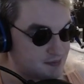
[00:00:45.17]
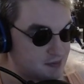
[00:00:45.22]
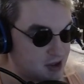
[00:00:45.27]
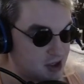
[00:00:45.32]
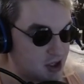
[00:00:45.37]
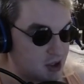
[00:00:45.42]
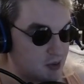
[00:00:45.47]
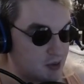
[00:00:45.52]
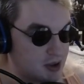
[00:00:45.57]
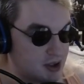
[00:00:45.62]

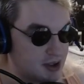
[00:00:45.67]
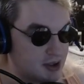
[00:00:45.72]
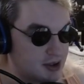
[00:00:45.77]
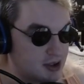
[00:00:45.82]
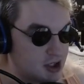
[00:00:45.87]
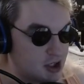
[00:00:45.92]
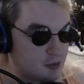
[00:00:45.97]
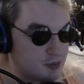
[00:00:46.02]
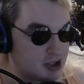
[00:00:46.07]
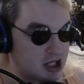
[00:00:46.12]

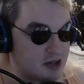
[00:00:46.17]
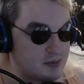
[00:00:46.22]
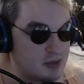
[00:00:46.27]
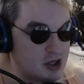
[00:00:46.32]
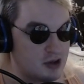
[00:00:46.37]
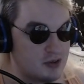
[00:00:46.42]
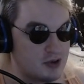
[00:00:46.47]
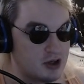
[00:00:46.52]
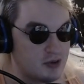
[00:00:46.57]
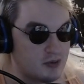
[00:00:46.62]
you play
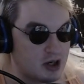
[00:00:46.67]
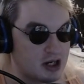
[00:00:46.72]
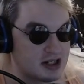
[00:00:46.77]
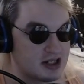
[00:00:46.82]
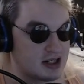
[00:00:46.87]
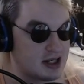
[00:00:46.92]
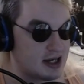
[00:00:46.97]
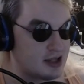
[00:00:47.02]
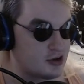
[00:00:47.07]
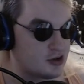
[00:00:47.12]
mute, you want
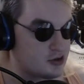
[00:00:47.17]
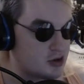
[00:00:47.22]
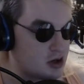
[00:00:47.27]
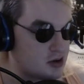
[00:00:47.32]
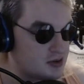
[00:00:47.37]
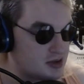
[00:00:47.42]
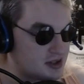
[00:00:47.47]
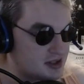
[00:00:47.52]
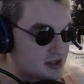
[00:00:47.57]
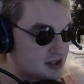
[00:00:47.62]
to deny the
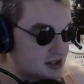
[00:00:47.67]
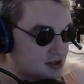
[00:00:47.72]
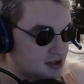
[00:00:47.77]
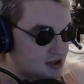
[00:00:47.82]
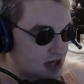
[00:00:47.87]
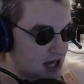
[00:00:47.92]
drones.